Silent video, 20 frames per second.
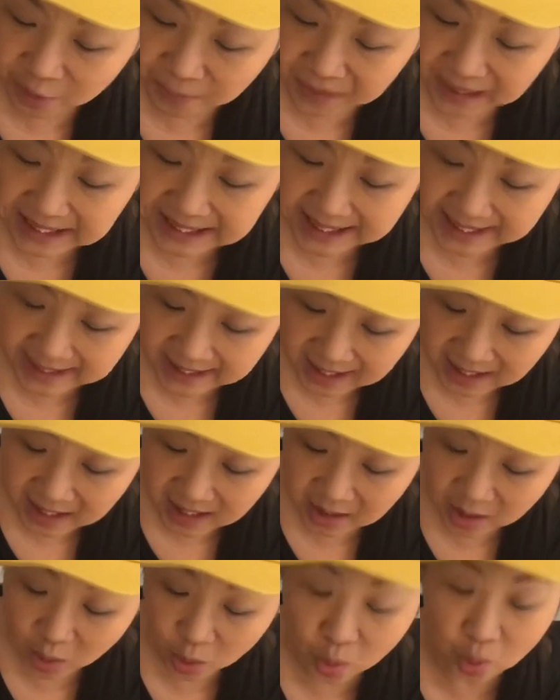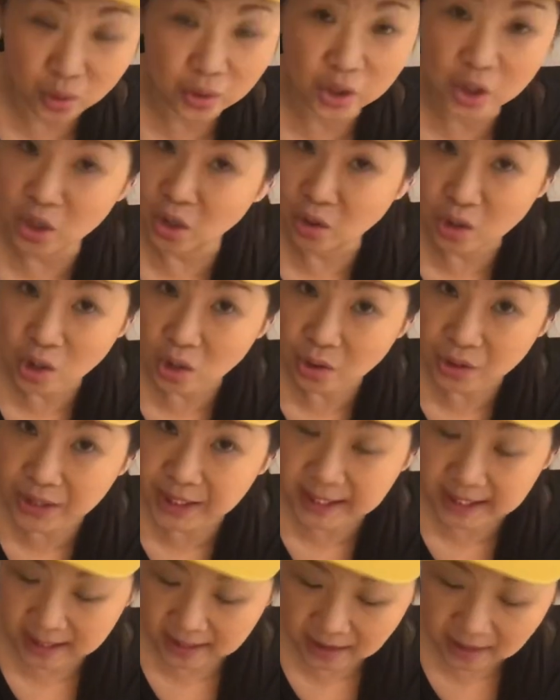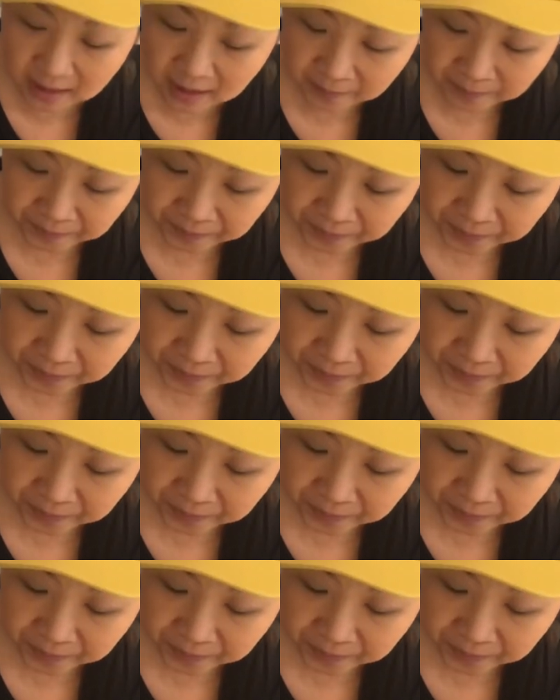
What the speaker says: to be sin, who knew no sin,